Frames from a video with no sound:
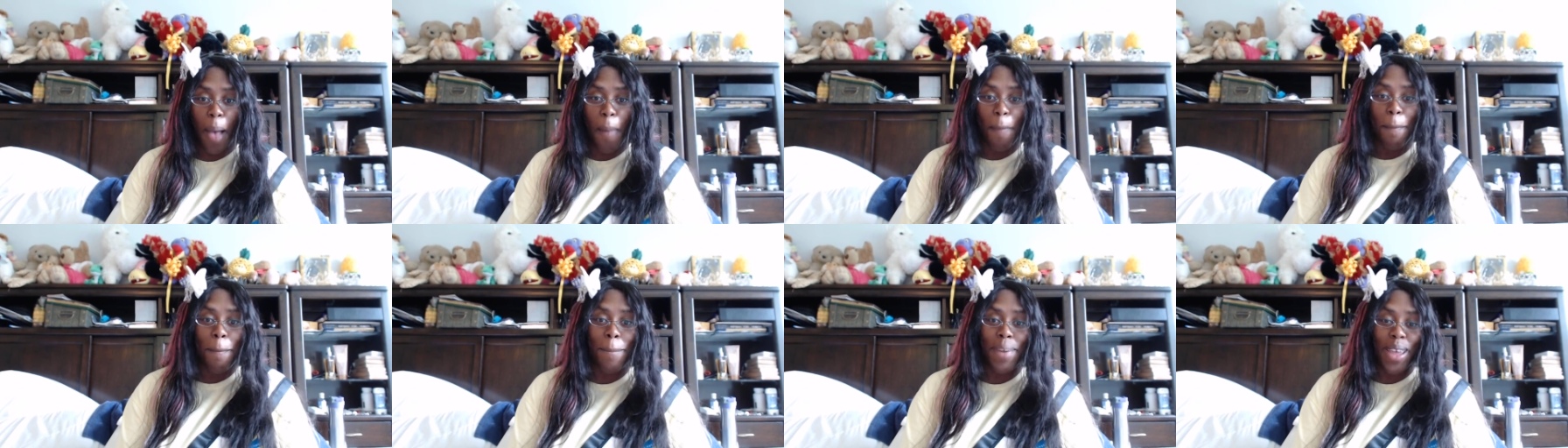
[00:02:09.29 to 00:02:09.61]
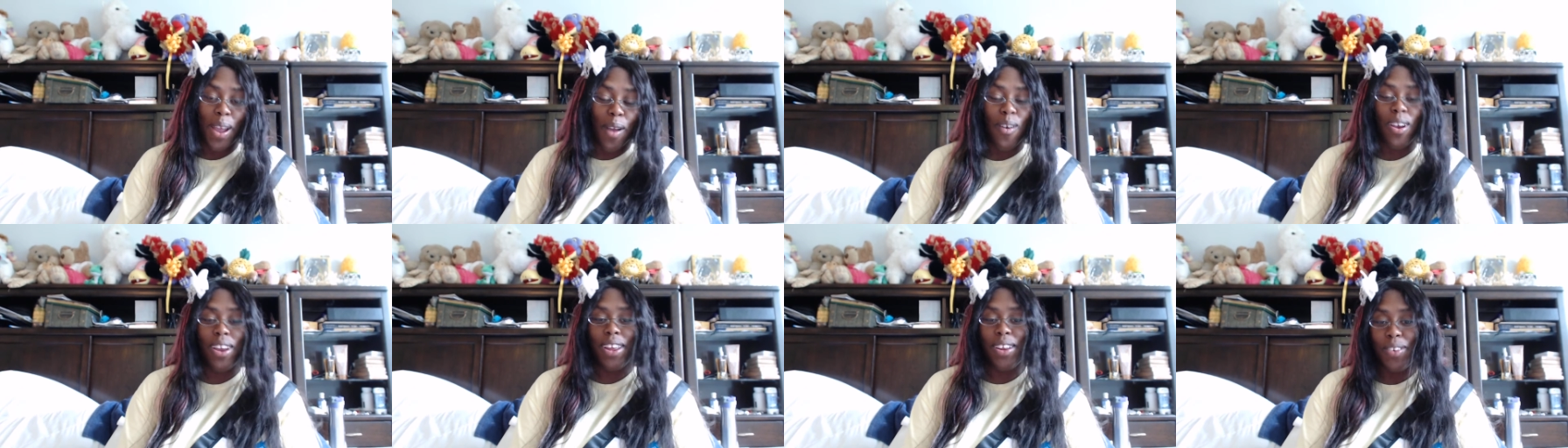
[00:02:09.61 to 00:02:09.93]
I'm
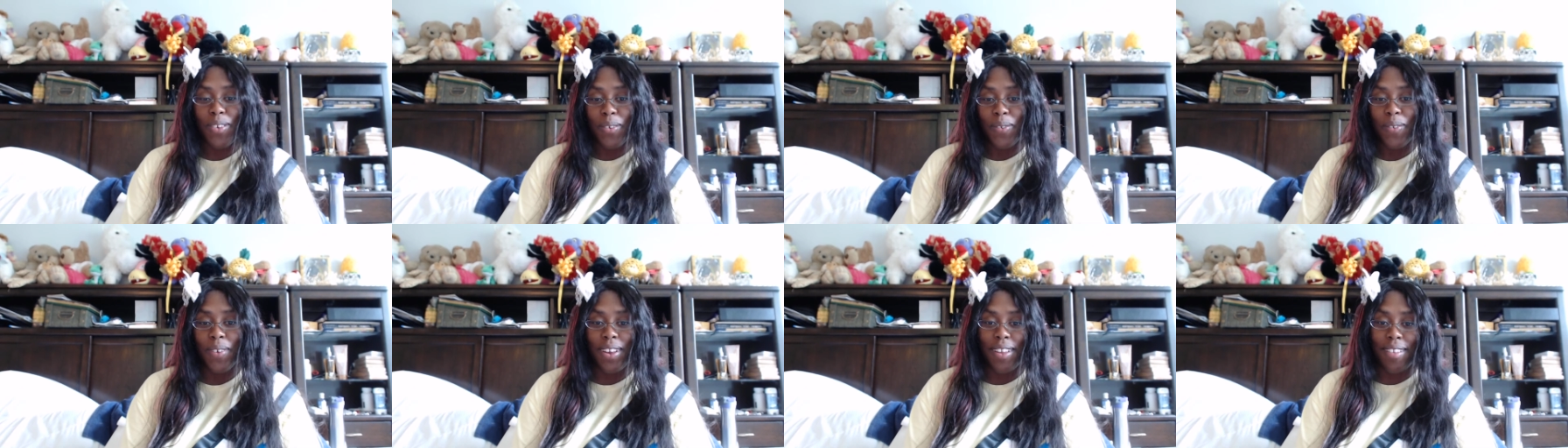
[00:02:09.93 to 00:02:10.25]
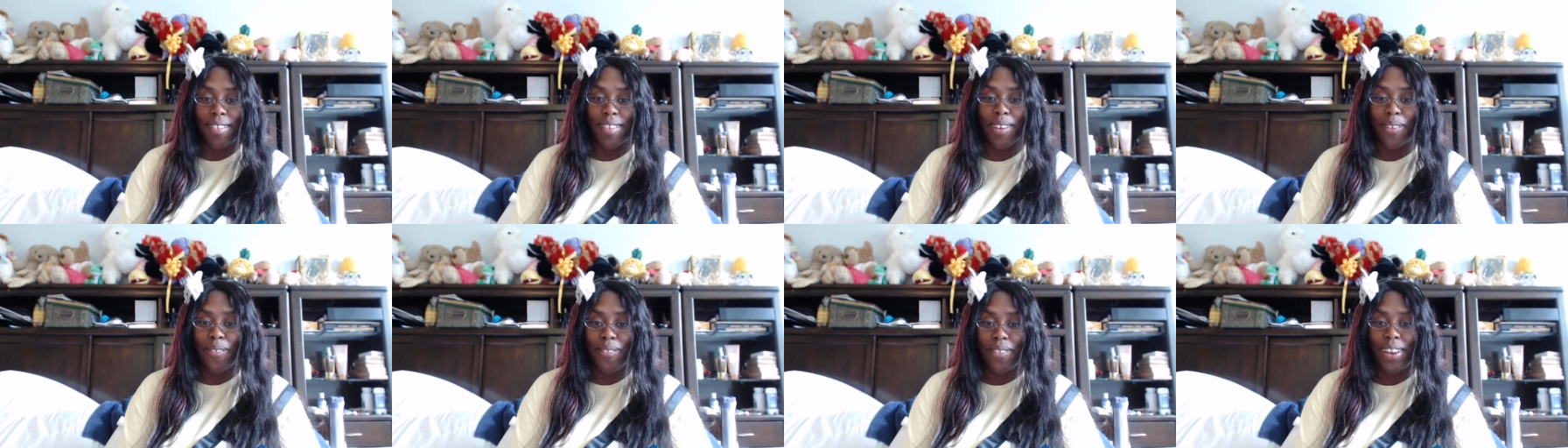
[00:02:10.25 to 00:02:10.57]
barely doing
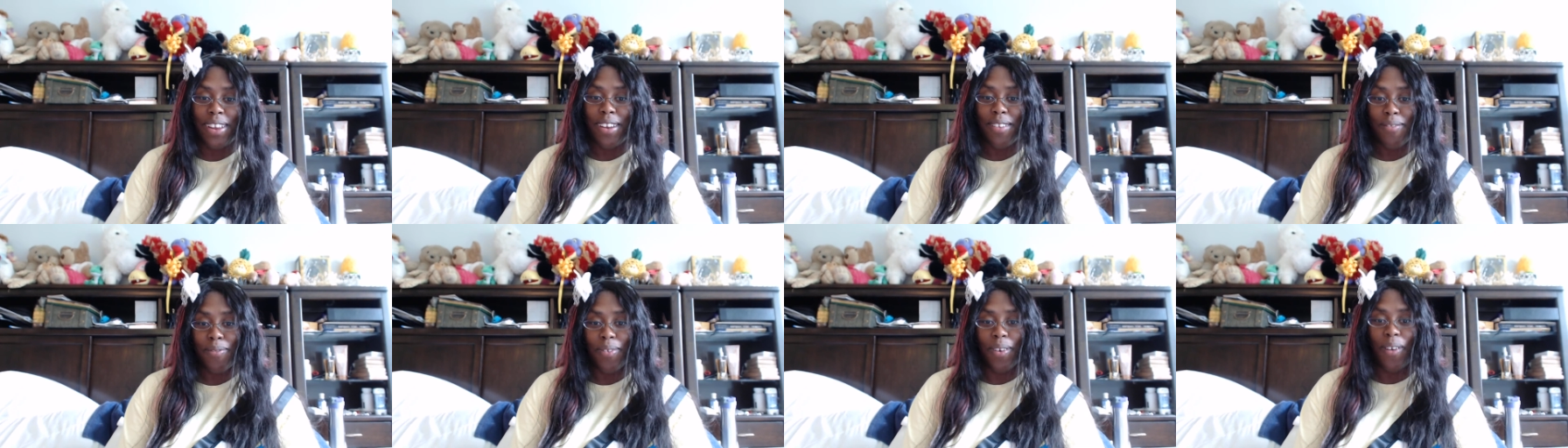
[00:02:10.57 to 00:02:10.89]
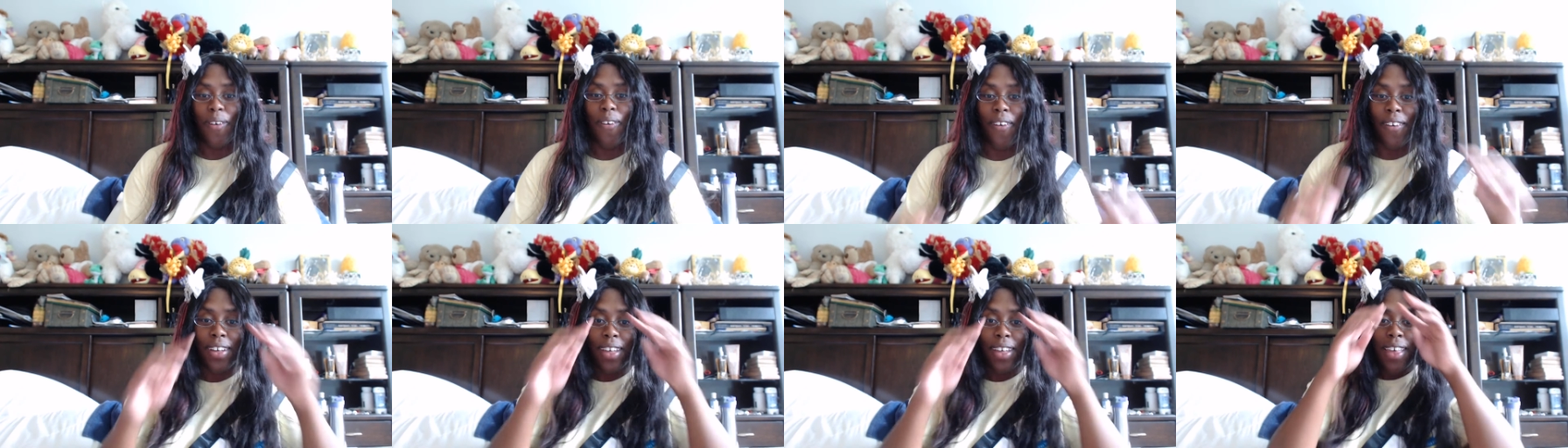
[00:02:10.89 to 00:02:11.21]
this Lolita
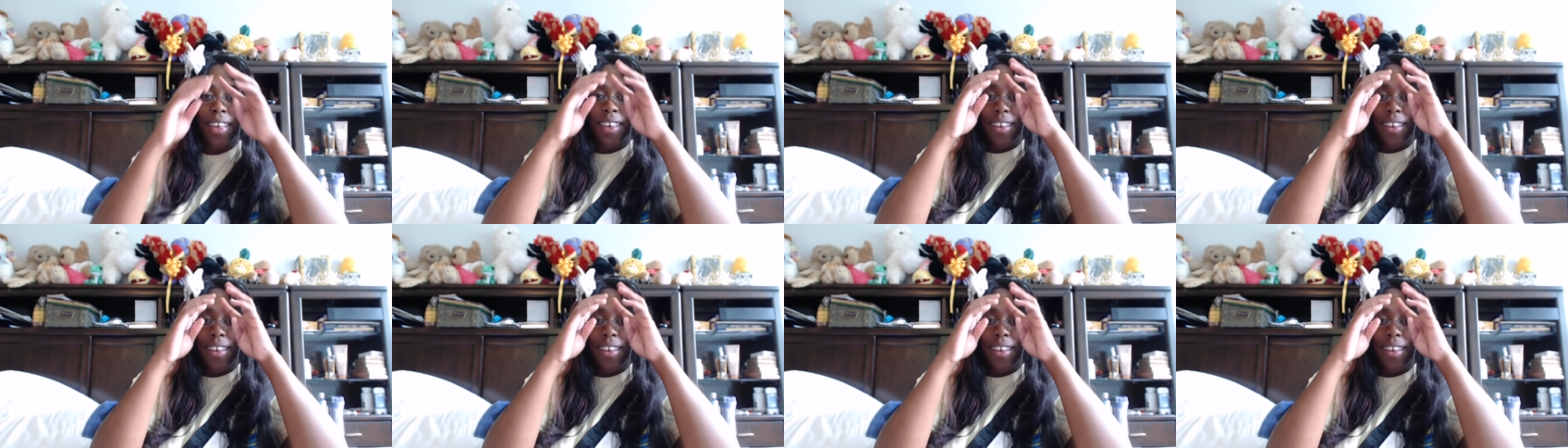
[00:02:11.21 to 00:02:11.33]
vlog.